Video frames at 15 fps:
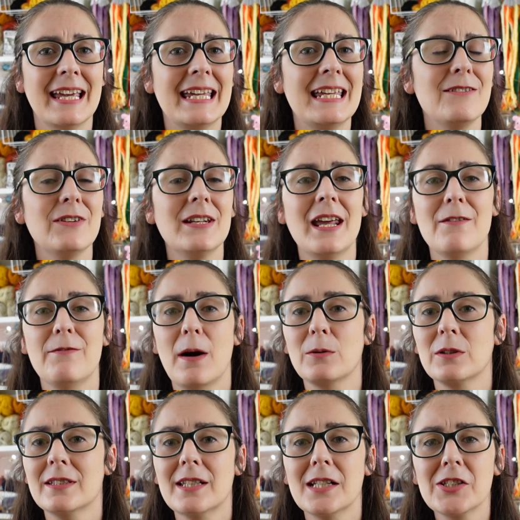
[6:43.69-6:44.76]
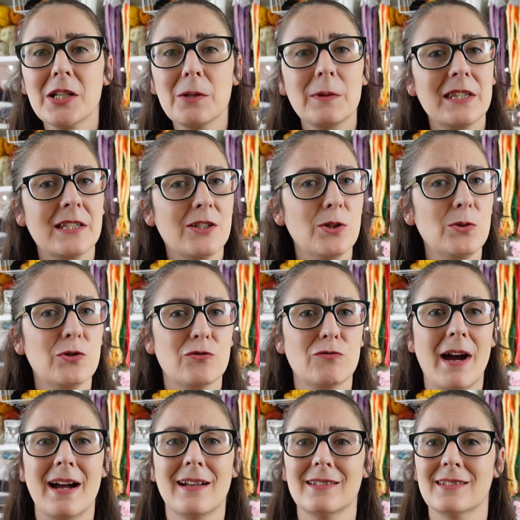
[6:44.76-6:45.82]
even if I was stitching with 2
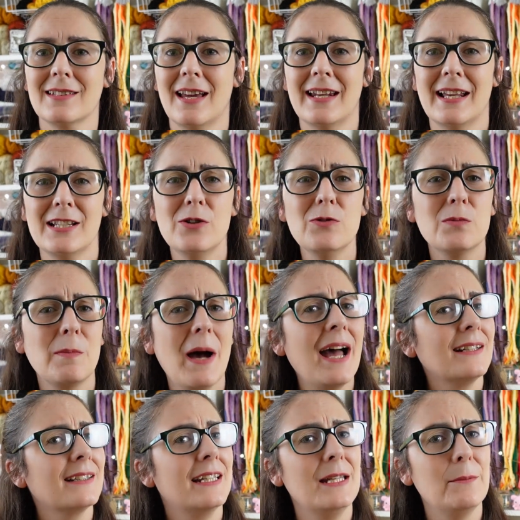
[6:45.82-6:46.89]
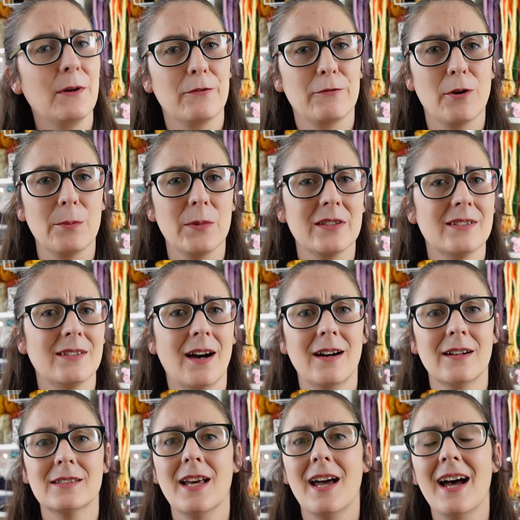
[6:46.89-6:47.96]
strands and I'd used Pattern Keeper from the
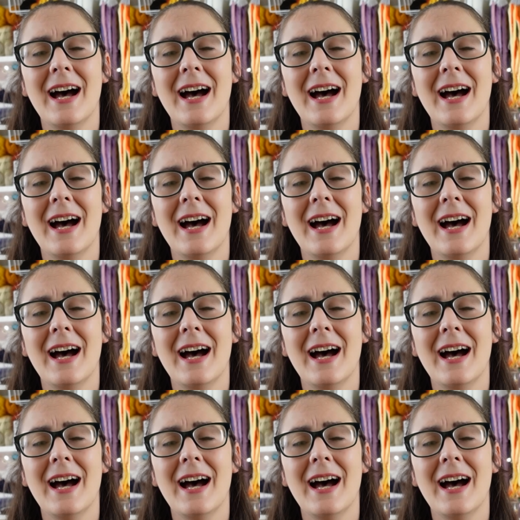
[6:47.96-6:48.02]
start,